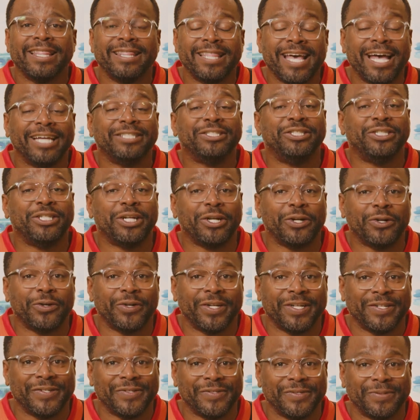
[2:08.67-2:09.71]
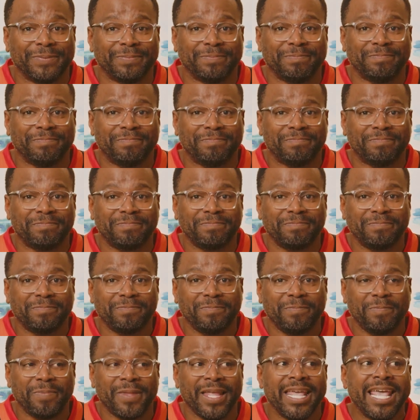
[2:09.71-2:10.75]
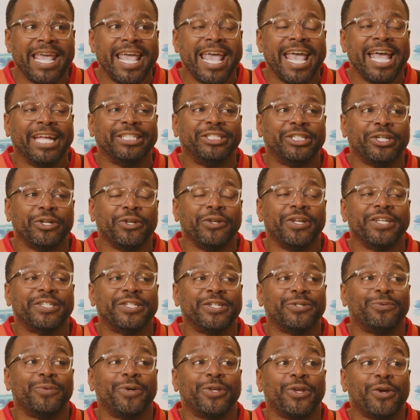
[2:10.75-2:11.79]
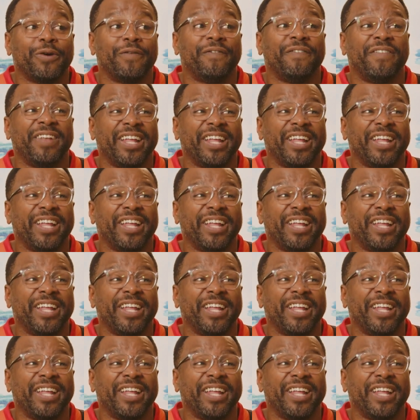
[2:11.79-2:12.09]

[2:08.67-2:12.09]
That's gentleness. Gentleness is when your